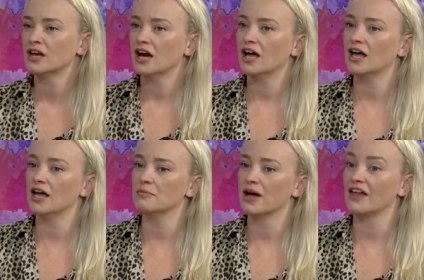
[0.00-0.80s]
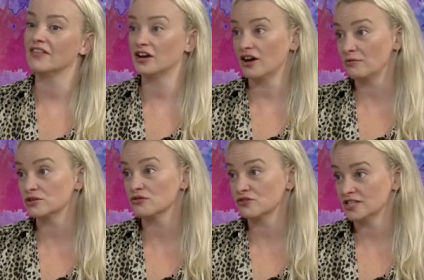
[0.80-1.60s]
And then I
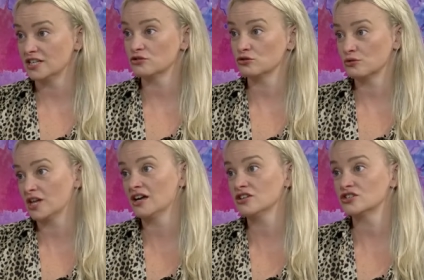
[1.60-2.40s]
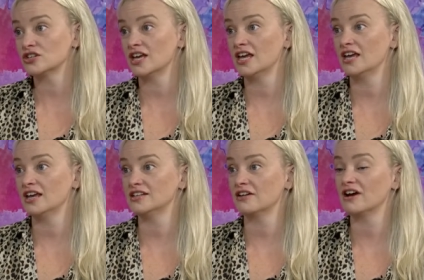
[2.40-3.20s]
was obviously in touch with Ash
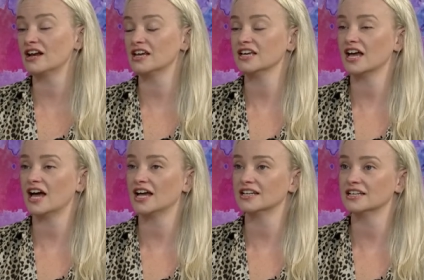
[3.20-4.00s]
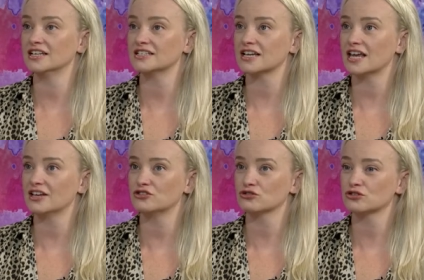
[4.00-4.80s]
here directly, and
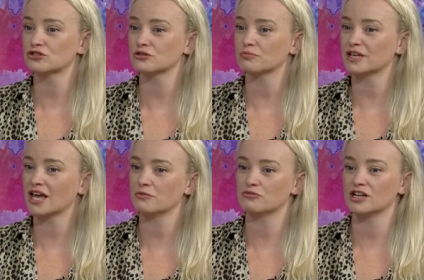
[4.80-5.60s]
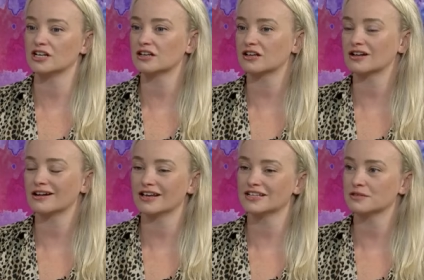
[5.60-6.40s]
it just became really
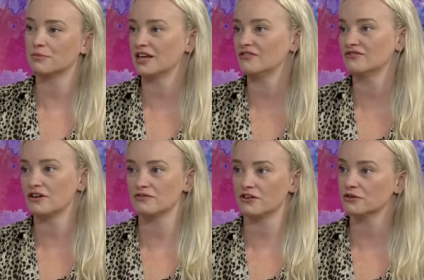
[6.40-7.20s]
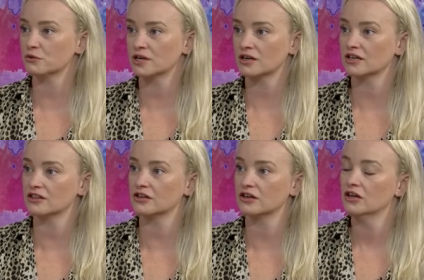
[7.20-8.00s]
clear to me very, very quickly
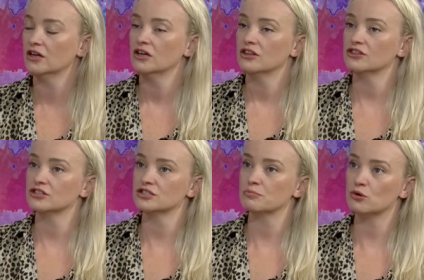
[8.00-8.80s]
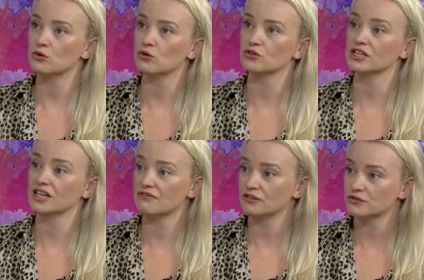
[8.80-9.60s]
that the support, the
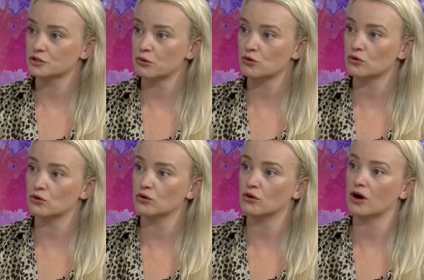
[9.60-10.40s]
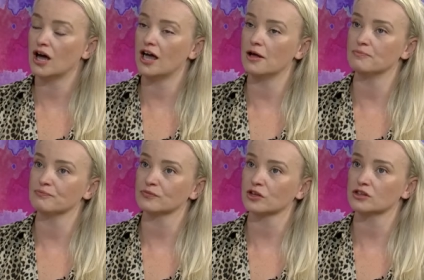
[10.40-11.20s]
level of support,
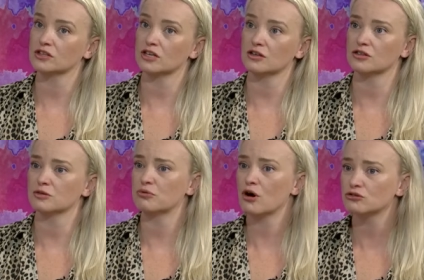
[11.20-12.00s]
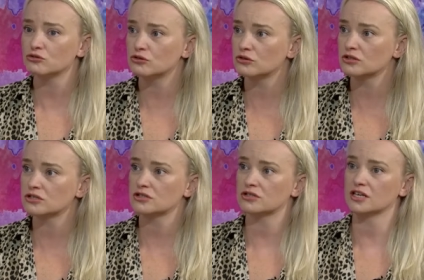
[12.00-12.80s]
the product,
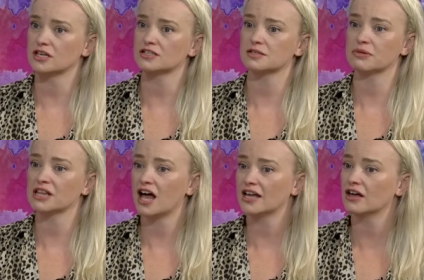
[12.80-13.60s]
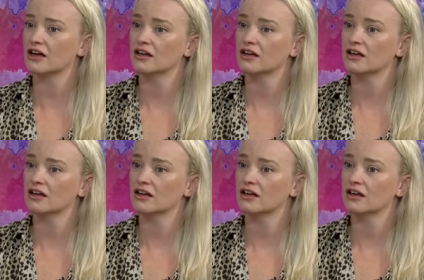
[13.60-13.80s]
the supplier,